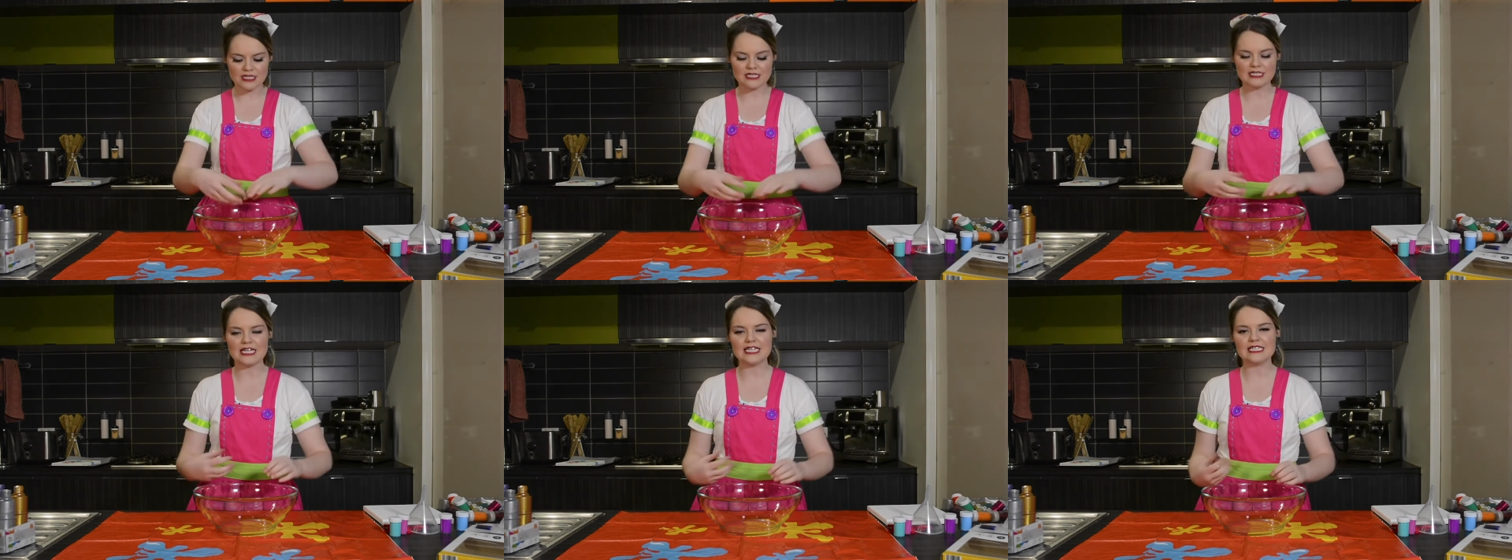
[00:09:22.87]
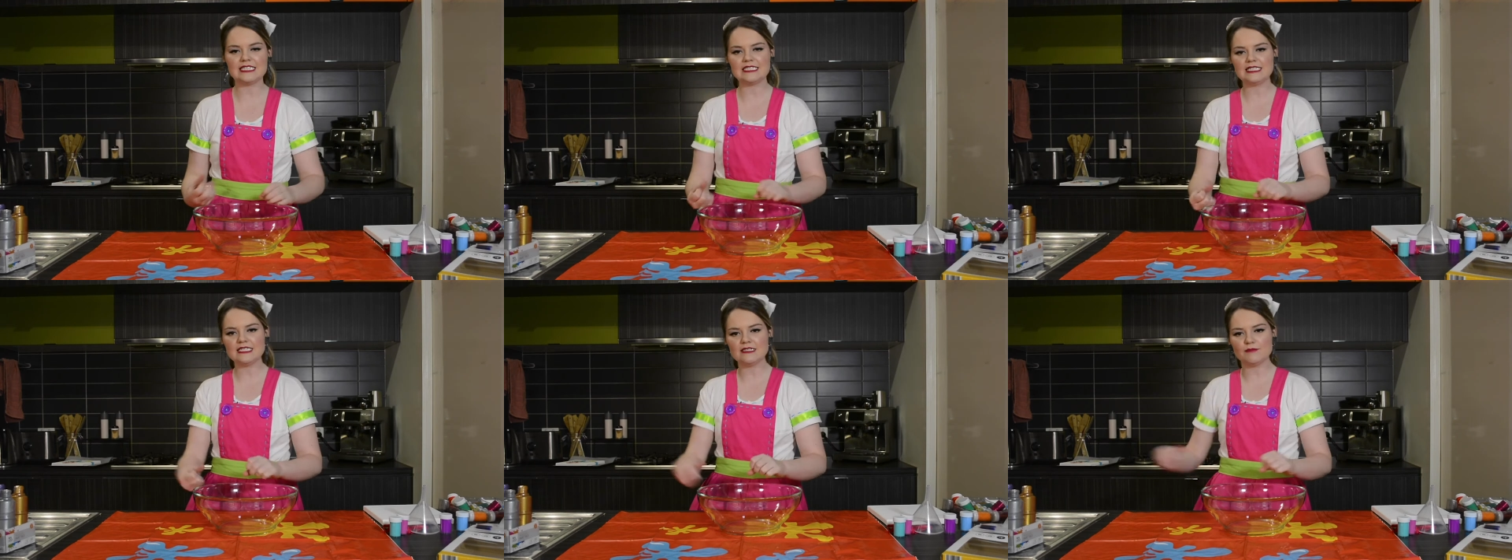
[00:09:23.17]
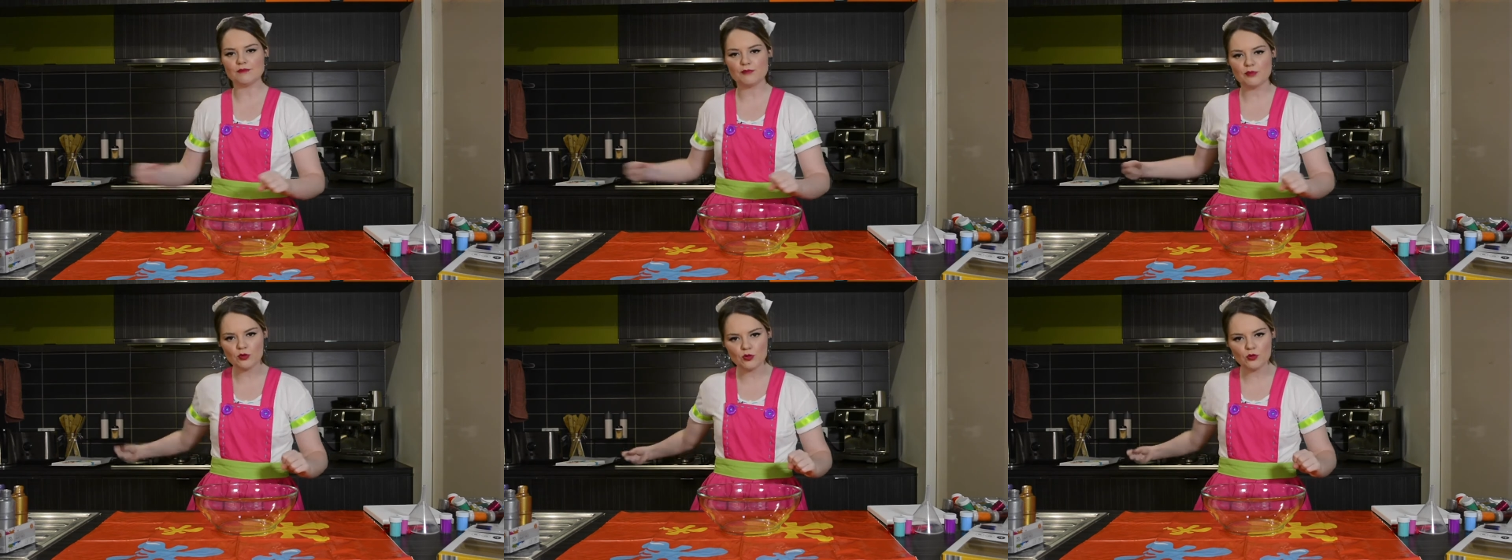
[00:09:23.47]
the lettuce in
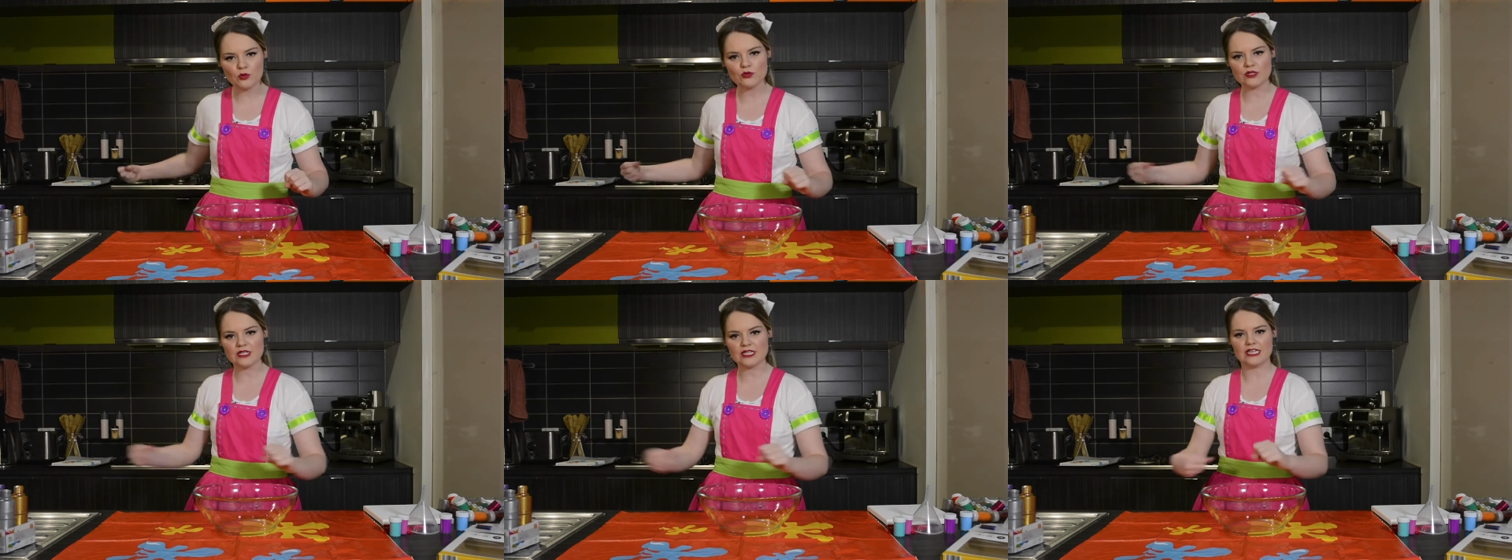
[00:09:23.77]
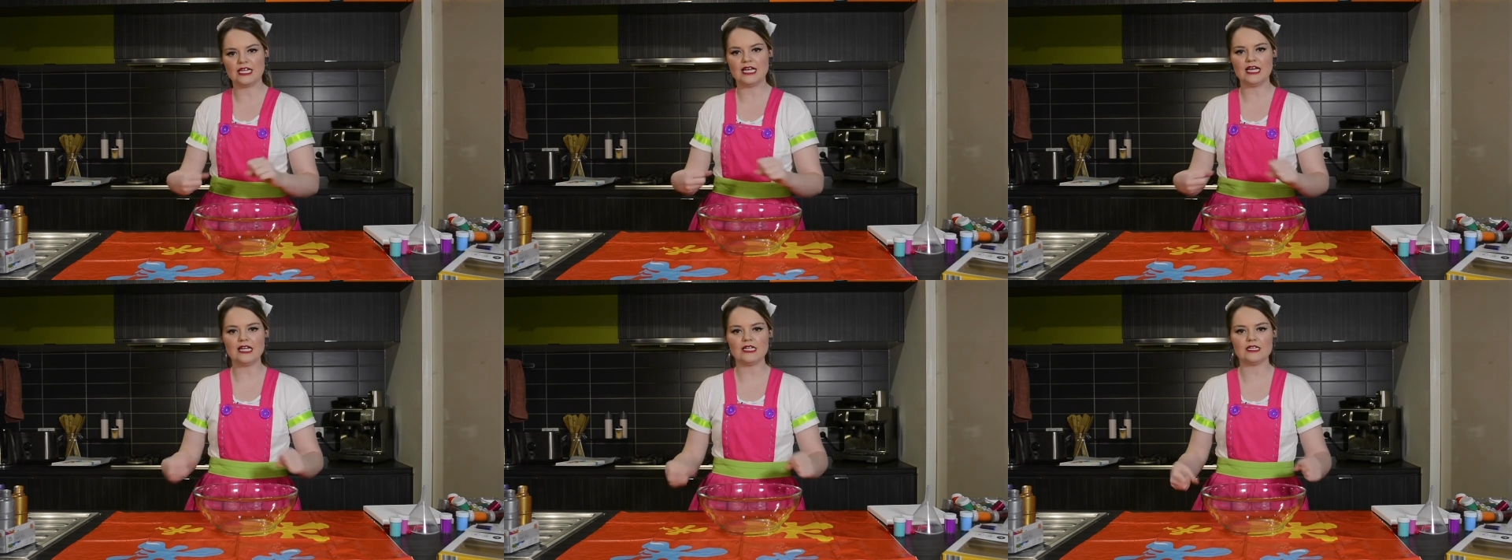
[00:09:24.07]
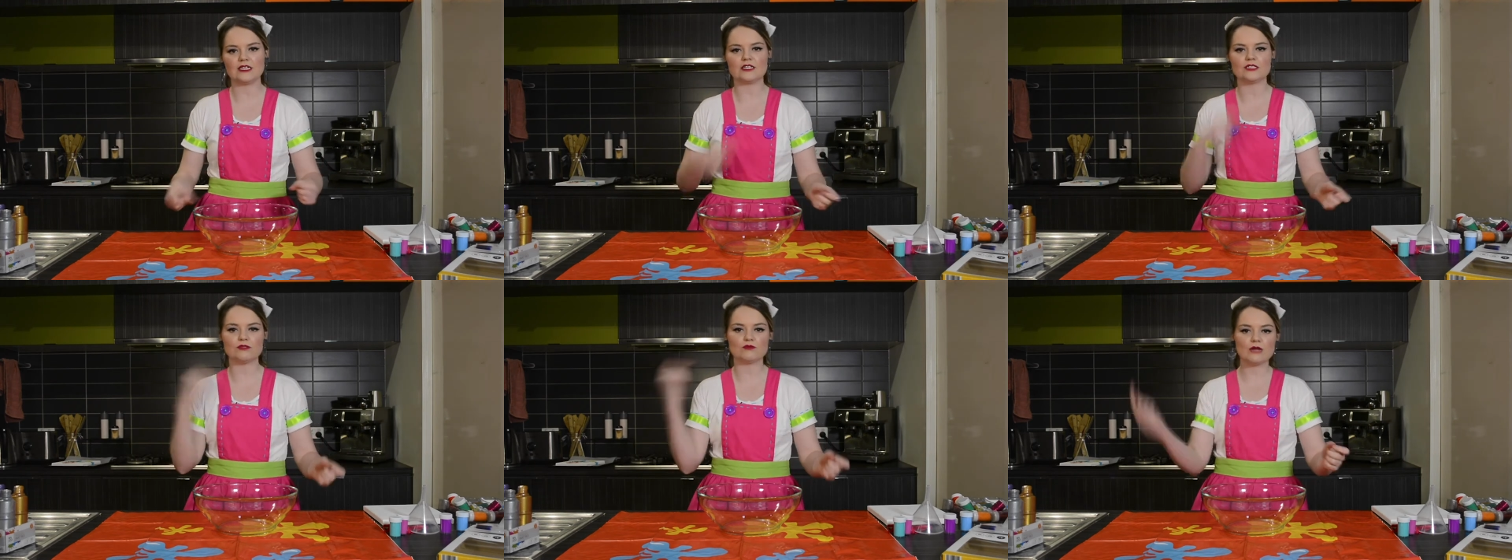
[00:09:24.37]
and pull the thing and
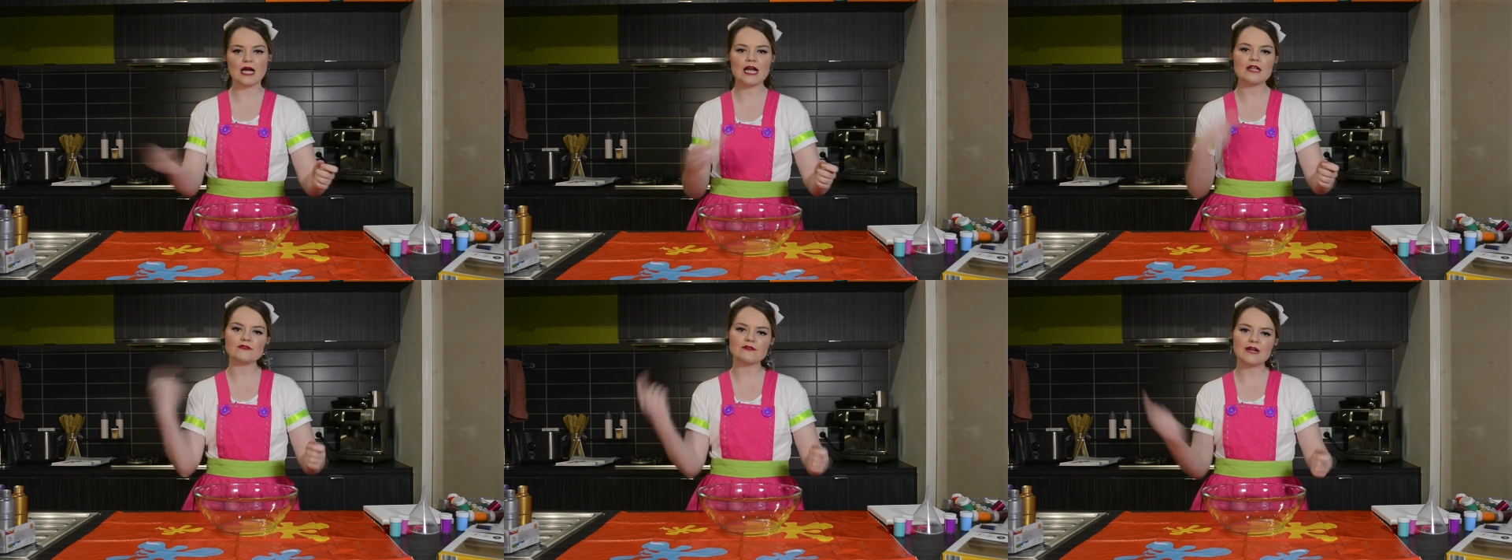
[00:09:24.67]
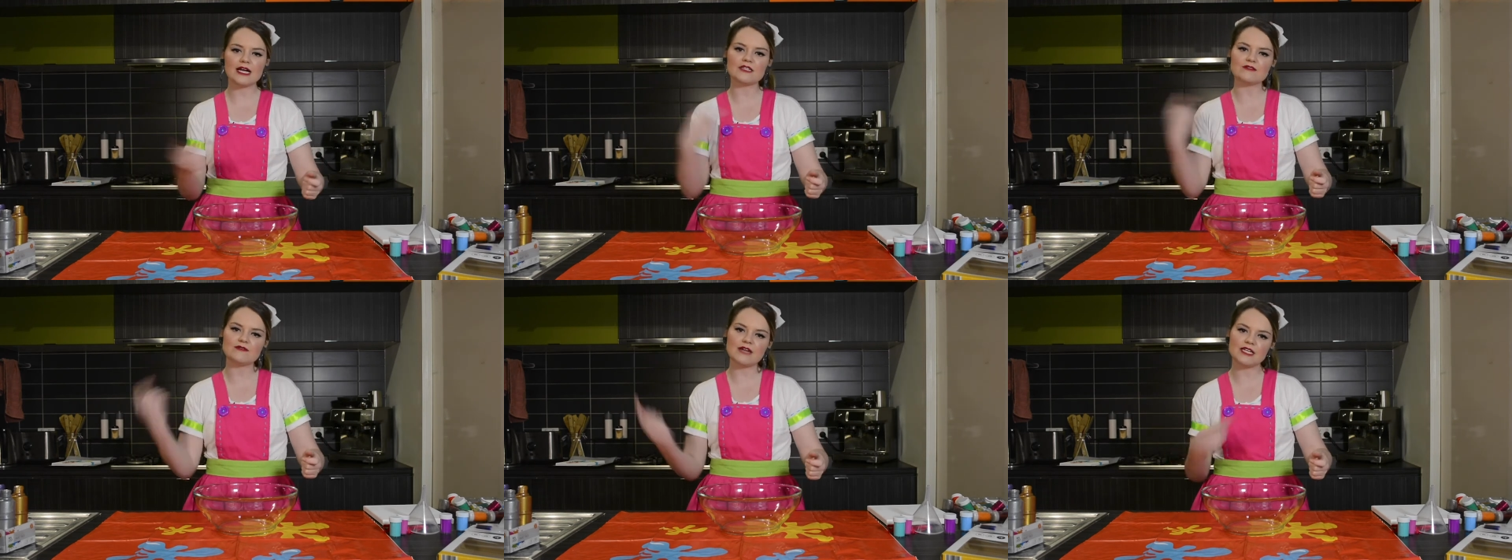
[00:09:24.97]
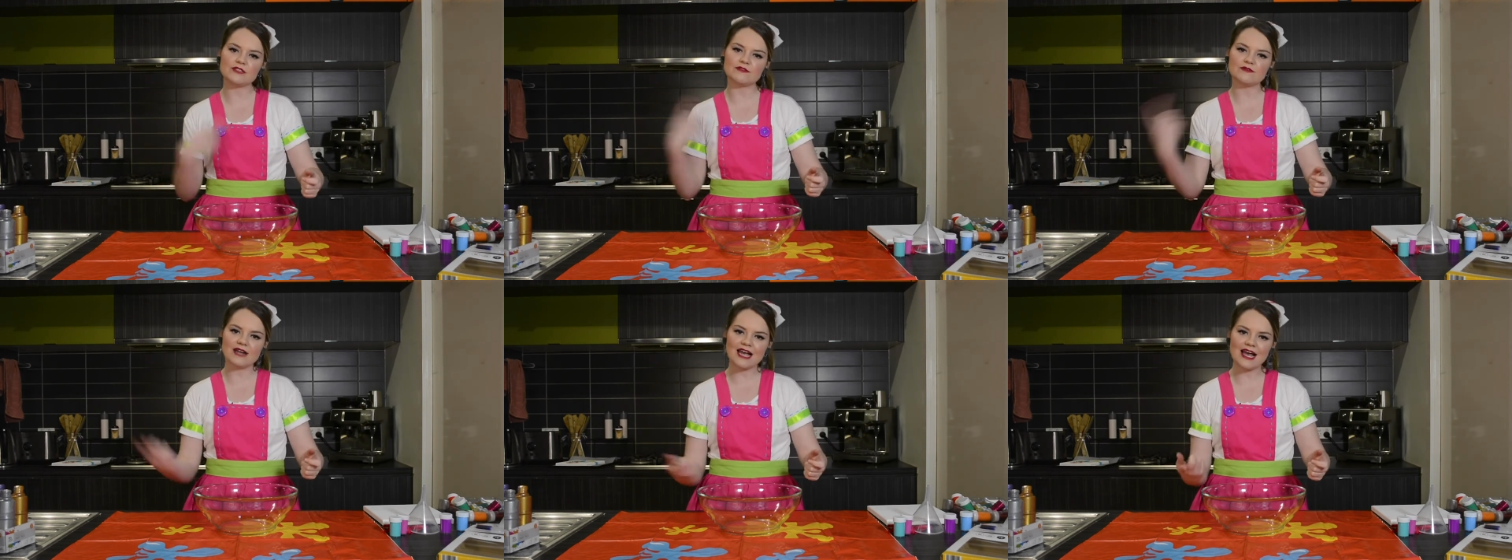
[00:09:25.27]
it goes round and round and
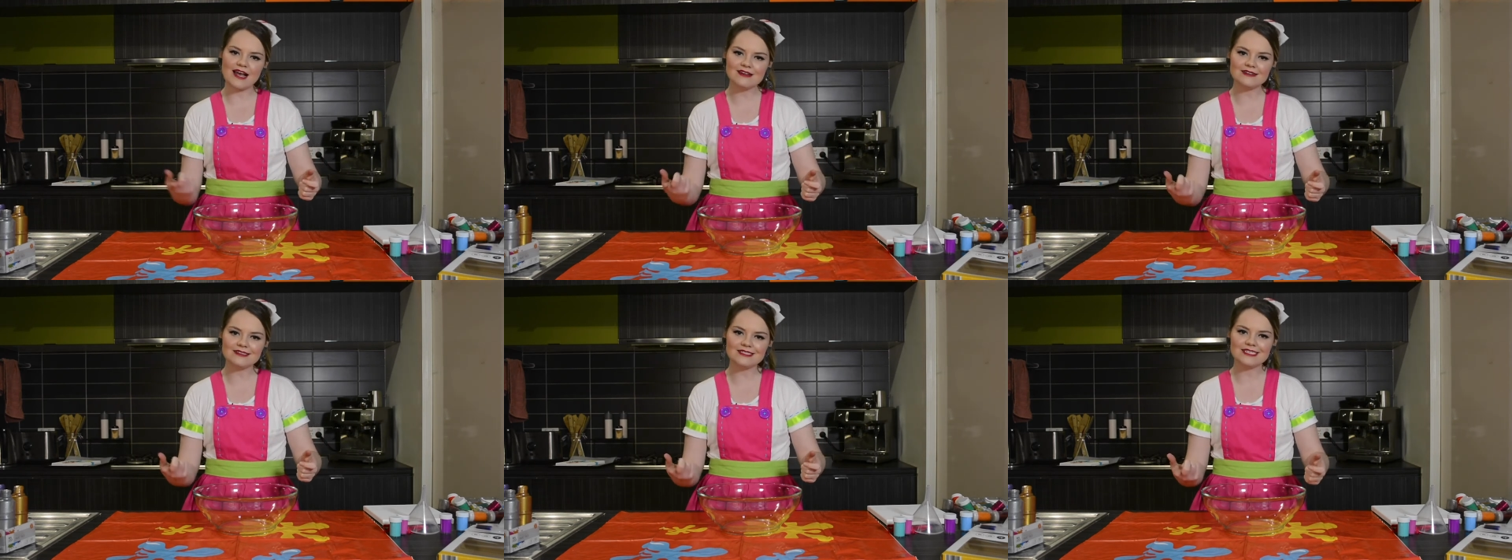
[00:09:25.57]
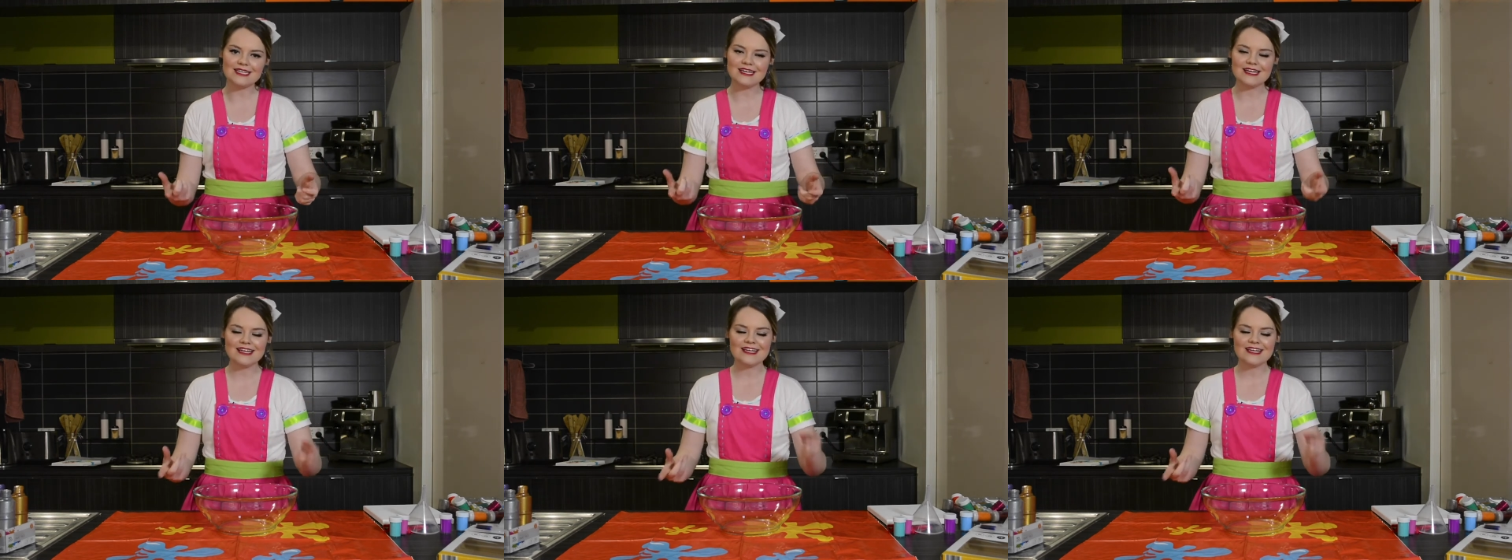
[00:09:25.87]
round and round,